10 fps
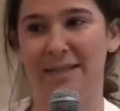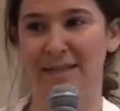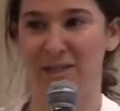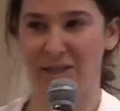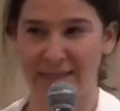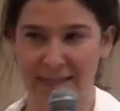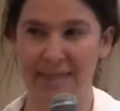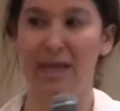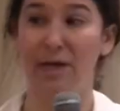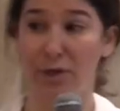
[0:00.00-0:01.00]
it's just
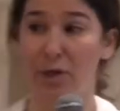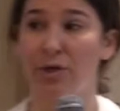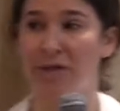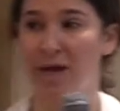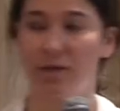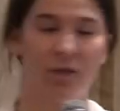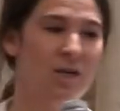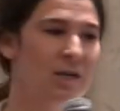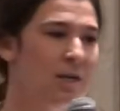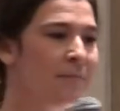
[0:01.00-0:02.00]
this
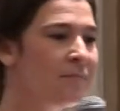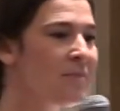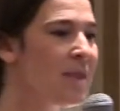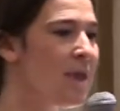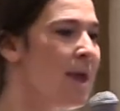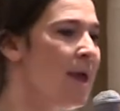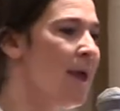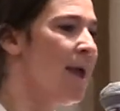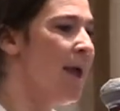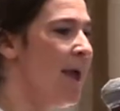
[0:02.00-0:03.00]
introduction
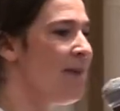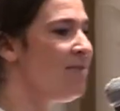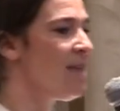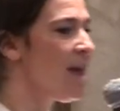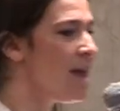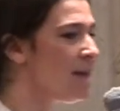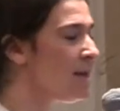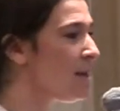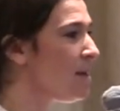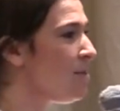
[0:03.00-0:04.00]
and
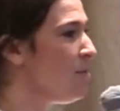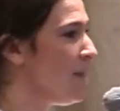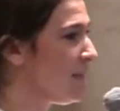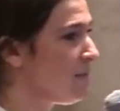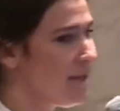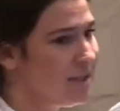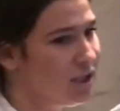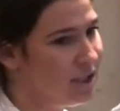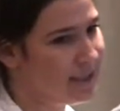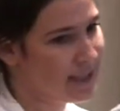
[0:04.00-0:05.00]
then the mixed
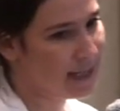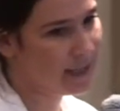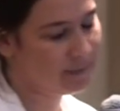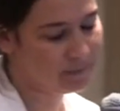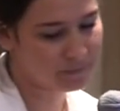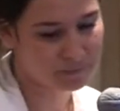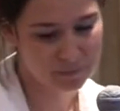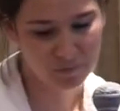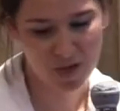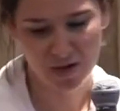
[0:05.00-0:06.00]
messages set in.
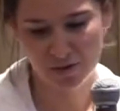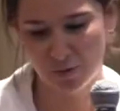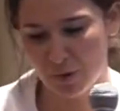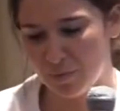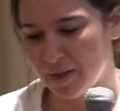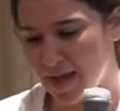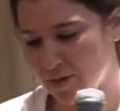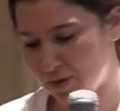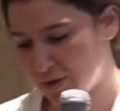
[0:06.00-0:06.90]
So they're playing